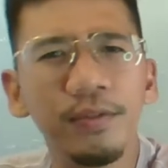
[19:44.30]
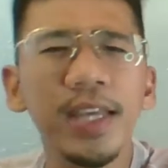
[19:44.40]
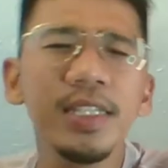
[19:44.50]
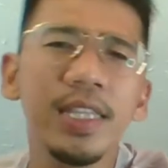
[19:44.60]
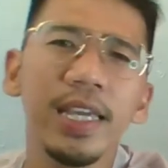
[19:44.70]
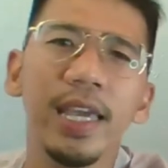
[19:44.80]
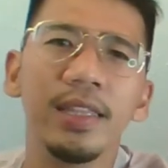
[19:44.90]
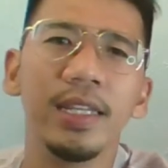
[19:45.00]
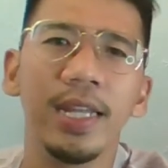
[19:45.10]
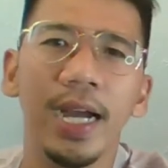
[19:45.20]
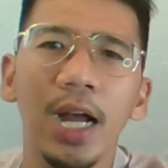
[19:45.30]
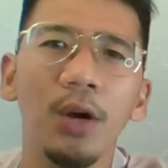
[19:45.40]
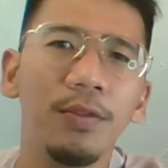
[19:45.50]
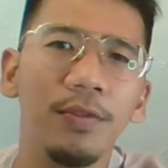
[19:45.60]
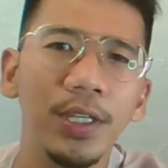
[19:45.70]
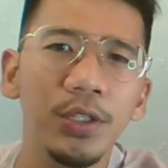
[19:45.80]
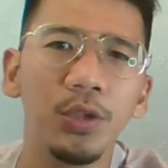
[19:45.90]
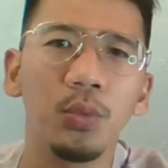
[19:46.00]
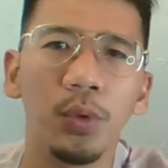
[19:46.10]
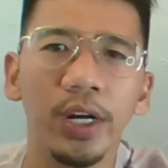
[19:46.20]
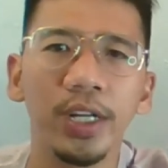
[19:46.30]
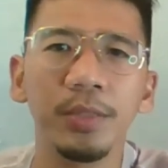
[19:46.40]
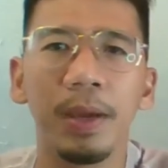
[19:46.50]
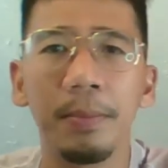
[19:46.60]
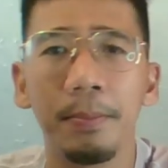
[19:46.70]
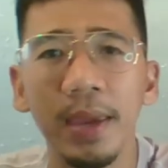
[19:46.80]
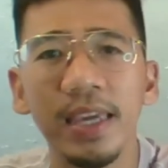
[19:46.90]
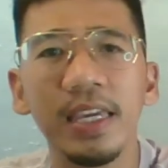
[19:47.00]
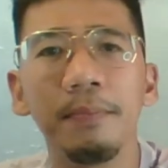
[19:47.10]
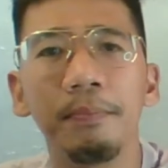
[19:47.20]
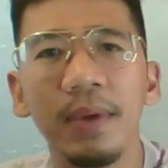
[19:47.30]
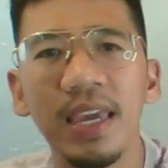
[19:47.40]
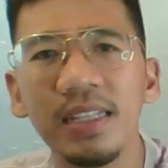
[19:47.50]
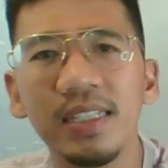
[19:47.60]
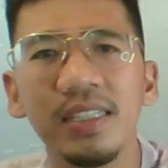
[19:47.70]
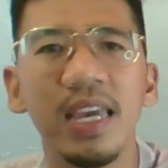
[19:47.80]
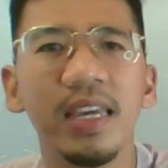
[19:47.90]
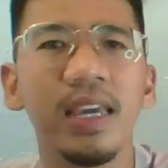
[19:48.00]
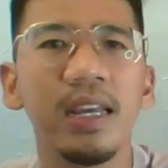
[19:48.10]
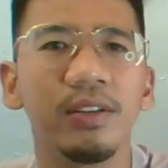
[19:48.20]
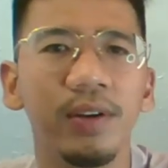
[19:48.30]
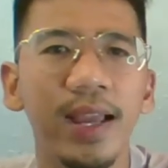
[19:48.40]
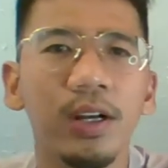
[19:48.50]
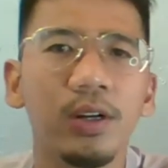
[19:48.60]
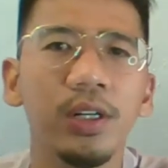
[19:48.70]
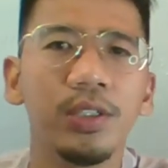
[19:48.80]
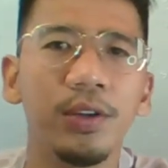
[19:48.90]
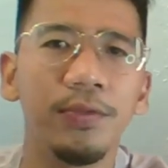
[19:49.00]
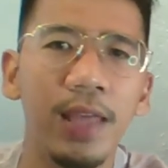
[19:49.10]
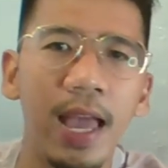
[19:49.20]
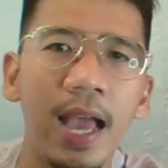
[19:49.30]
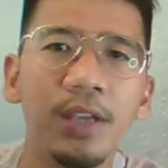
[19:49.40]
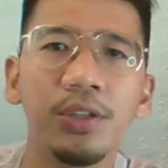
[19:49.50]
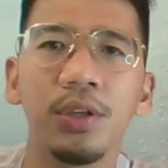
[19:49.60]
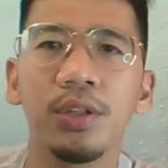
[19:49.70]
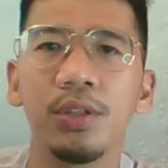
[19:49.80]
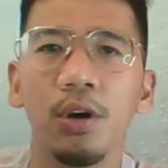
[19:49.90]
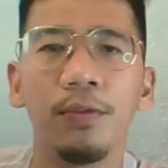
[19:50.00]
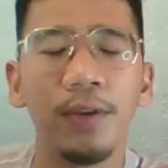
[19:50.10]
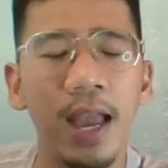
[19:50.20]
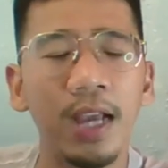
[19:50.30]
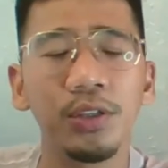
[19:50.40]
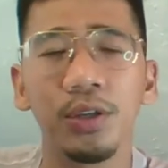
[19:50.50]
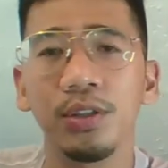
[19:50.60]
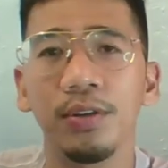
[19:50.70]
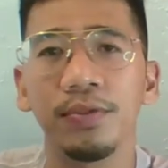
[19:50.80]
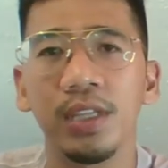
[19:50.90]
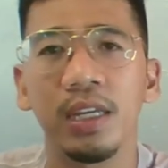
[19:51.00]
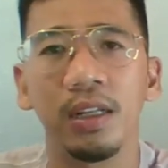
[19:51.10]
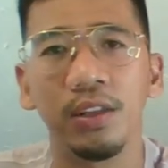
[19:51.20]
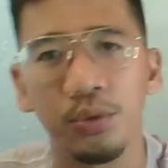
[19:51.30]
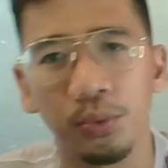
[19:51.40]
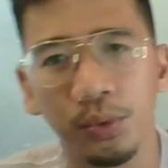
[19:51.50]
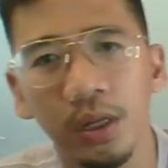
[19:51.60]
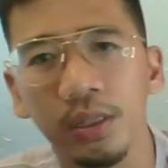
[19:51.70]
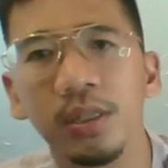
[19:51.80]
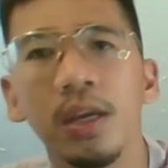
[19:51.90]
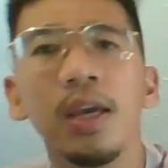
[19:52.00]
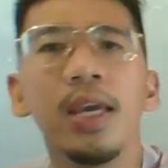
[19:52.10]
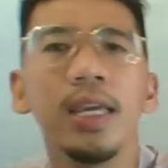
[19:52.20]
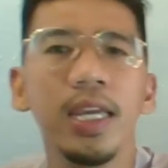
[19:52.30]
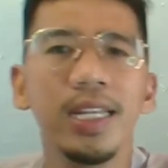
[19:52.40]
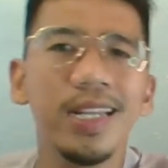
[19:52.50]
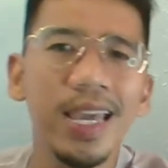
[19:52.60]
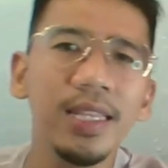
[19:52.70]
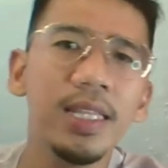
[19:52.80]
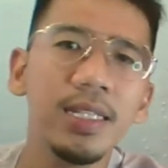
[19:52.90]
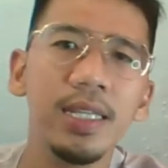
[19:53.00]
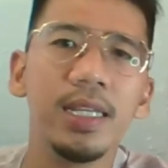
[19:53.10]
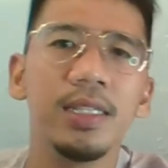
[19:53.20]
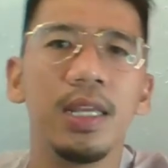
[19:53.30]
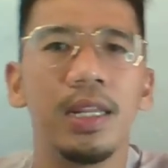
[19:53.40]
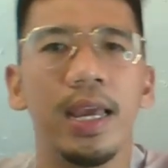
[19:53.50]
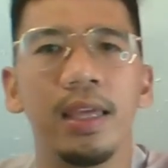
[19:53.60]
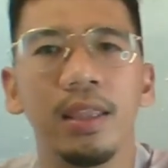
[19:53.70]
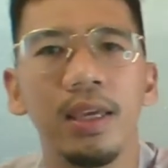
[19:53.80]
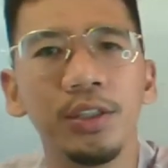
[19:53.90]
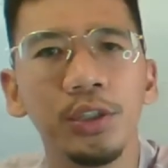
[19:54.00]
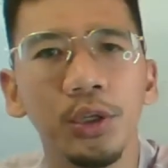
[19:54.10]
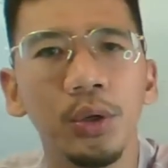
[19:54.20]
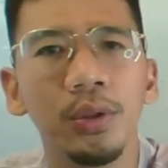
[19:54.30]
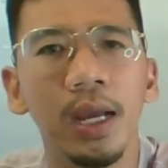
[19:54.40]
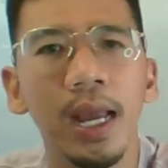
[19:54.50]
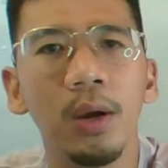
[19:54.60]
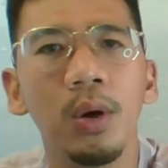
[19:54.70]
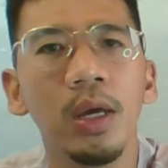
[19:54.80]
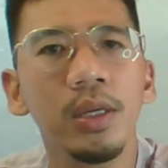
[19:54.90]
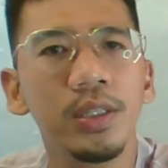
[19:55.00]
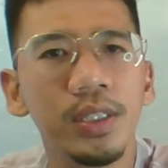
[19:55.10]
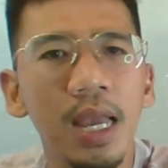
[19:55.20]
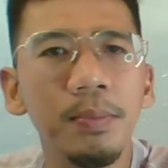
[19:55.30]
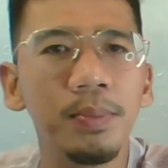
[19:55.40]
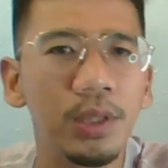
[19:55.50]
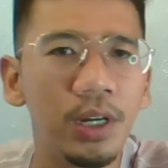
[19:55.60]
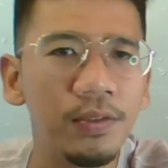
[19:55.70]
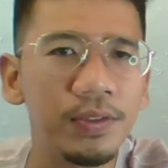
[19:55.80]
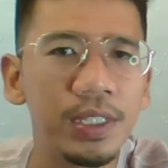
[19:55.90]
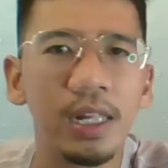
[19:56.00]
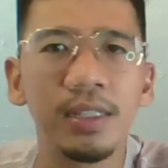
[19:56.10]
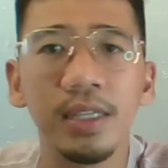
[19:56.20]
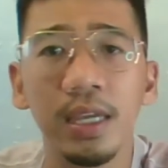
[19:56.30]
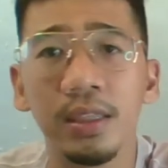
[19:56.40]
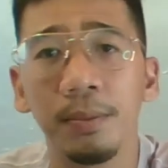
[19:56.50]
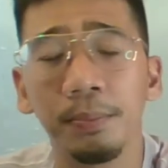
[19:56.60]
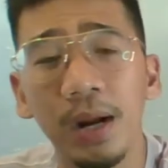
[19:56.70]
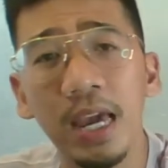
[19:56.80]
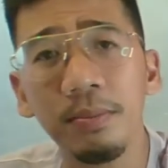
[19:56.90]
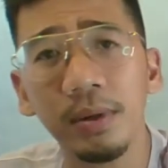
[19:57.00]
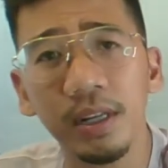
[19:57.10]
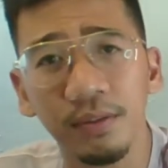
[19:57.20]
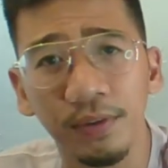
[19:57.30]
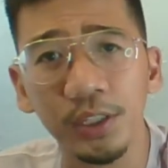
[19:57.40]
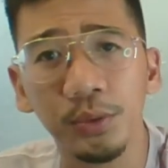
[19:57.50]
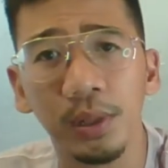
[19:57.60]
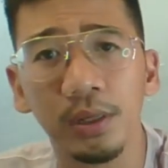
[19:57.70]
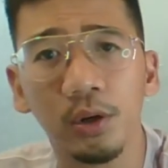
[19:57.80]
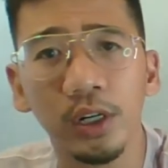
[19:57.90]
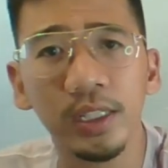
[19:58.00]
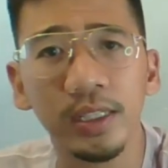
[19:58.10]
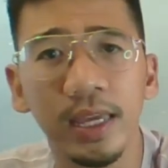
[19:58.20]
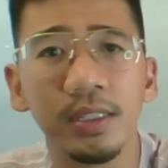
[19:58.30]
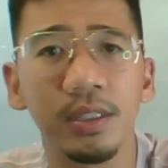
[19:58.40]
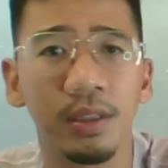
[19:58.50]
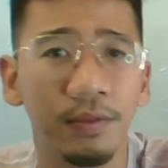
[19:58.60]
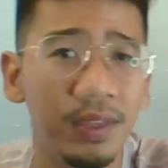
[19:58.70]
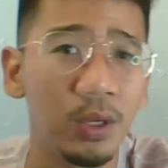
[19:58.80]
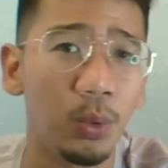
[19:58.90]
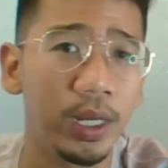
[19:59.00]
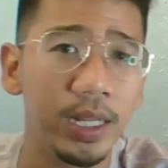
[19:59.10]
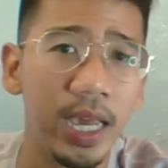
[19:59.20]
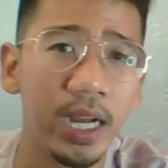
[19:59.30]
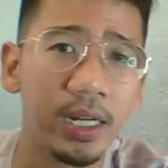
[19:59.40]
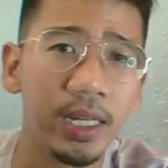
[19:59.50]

investigated how vision works by making painstaking records of the actions of single neurons. In 1969, they showed how some nerve cells in the primary visual cortex, the V1